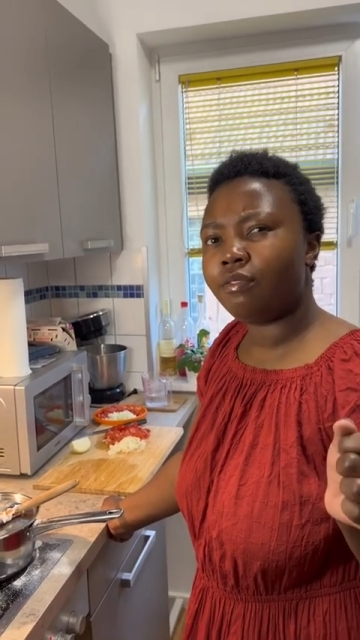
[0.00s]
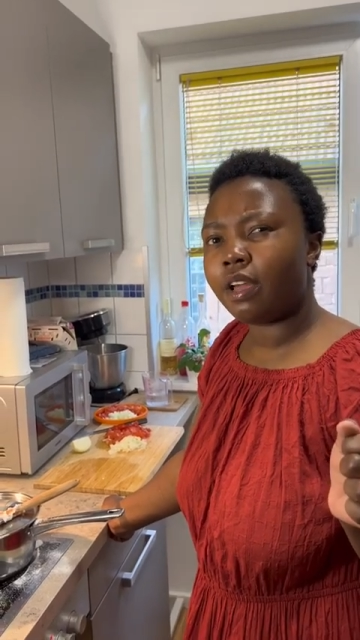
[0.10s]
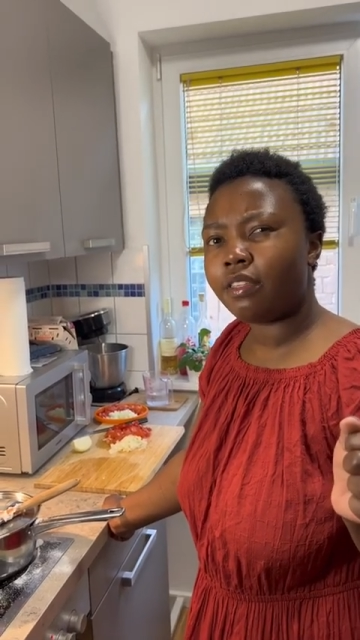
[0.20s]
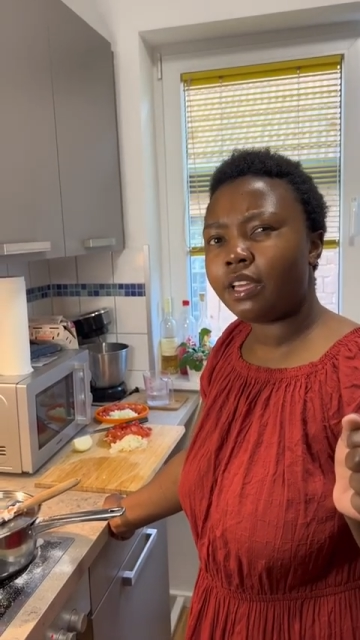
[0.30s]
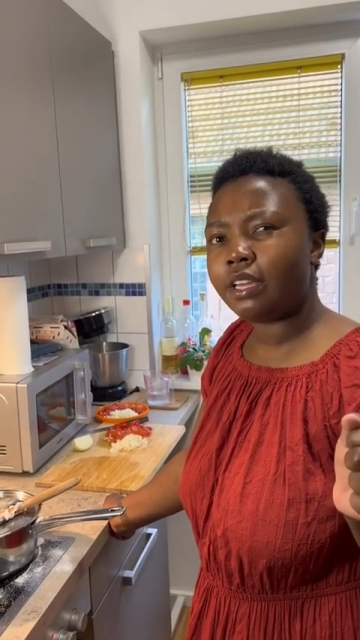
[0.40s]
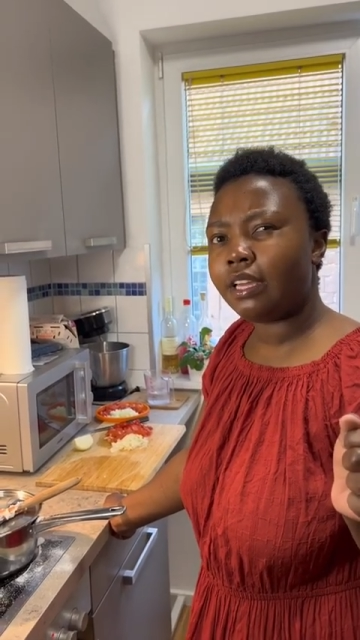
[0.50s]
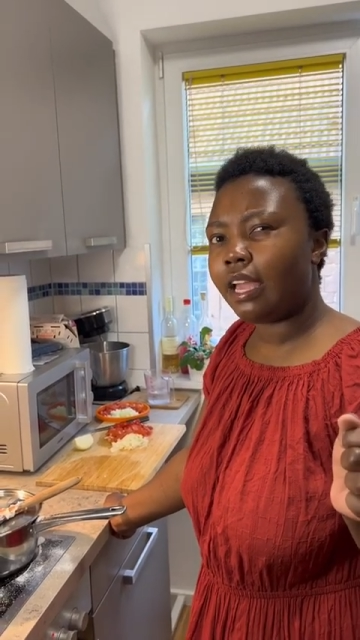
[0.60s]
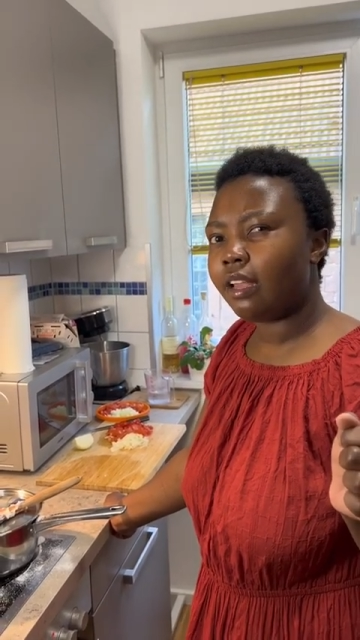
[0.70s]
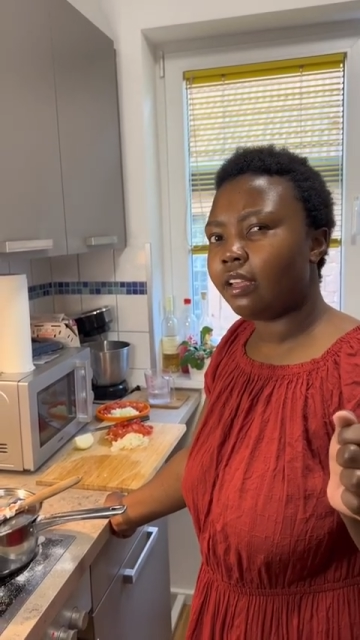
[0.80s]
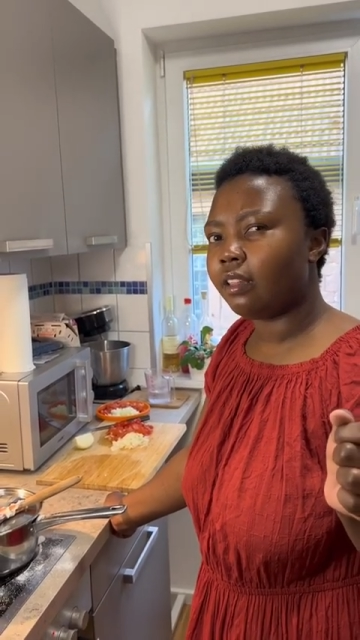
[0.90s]
I think in
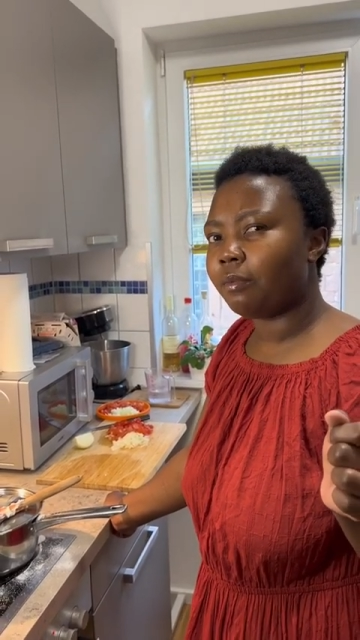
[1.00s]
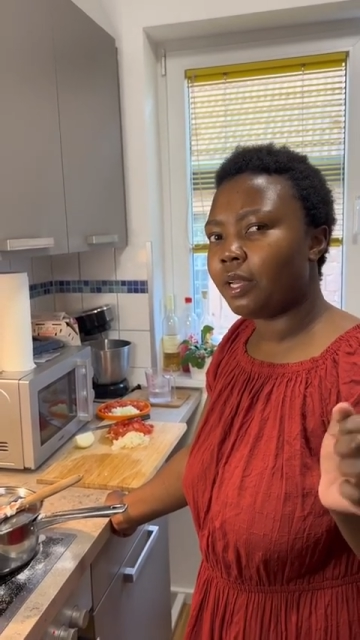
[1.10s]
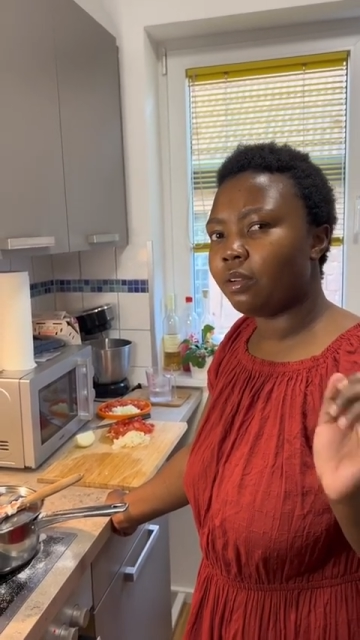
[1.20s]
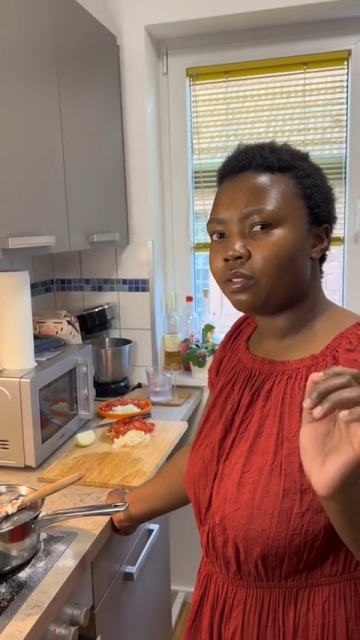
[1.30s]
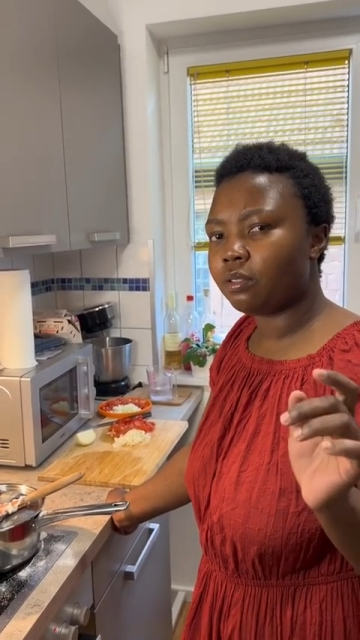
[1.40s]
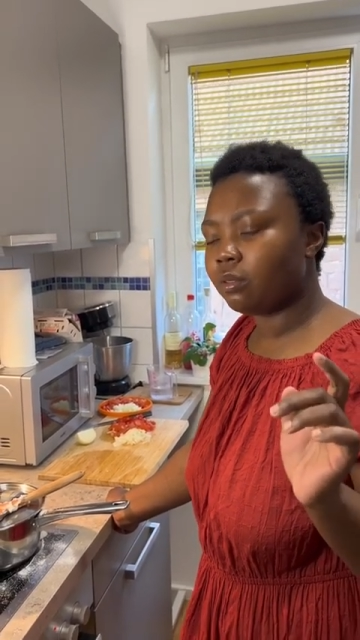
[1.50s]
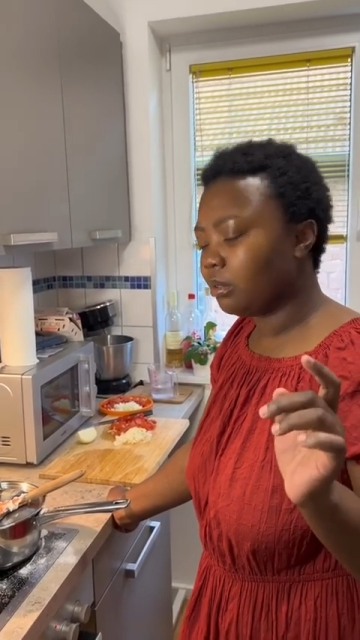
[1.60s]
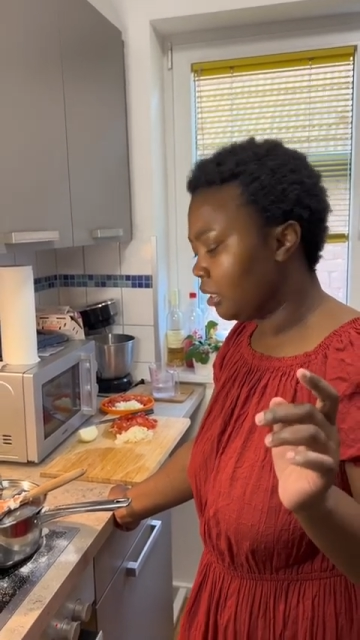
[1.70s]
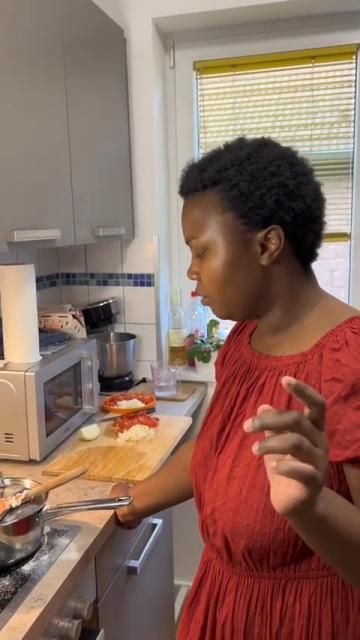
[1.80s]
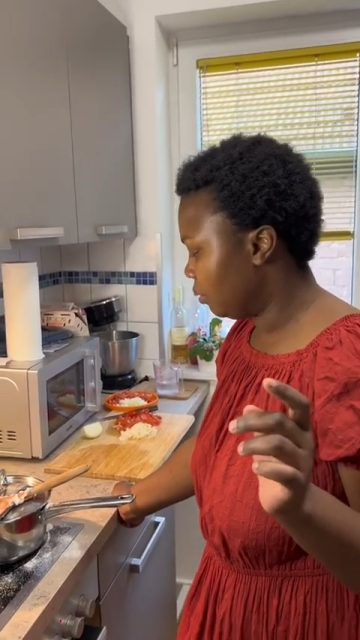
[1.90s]
Kenya, they might also call
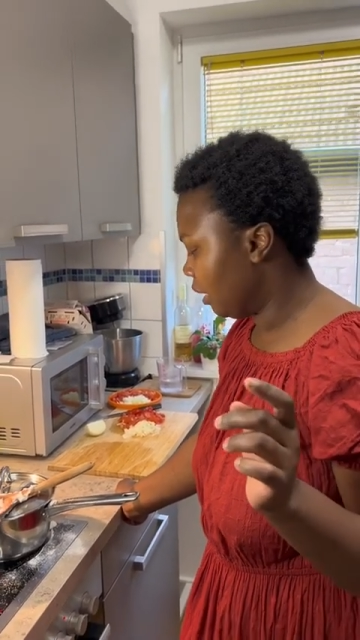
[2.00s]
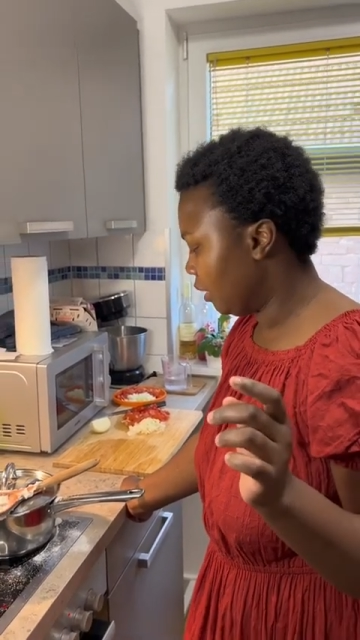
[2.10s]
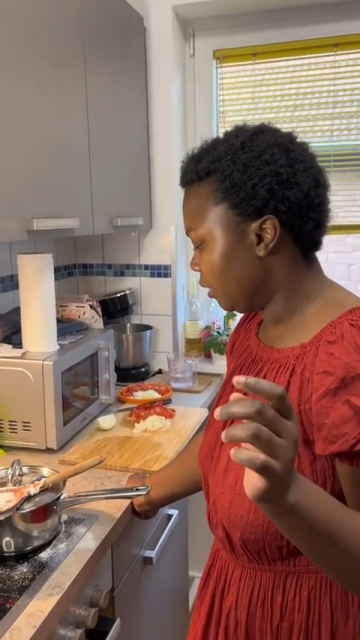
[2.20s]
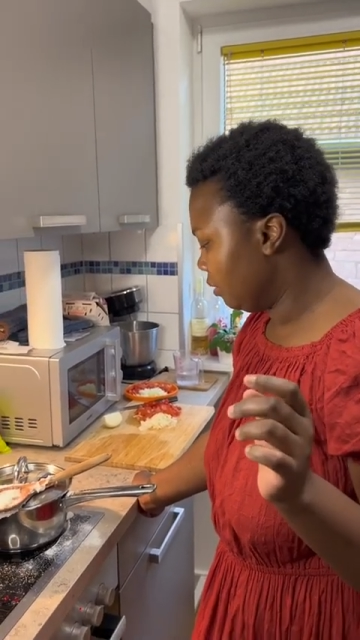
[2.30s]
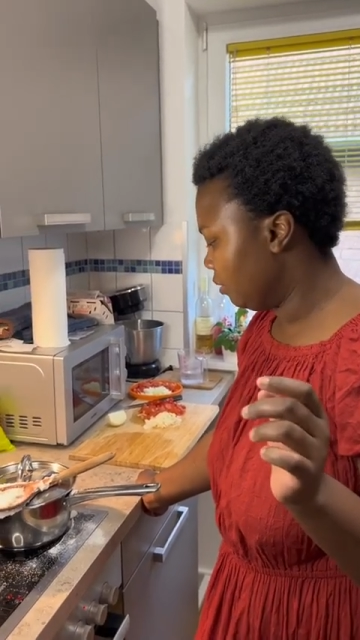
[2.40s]
it ugali.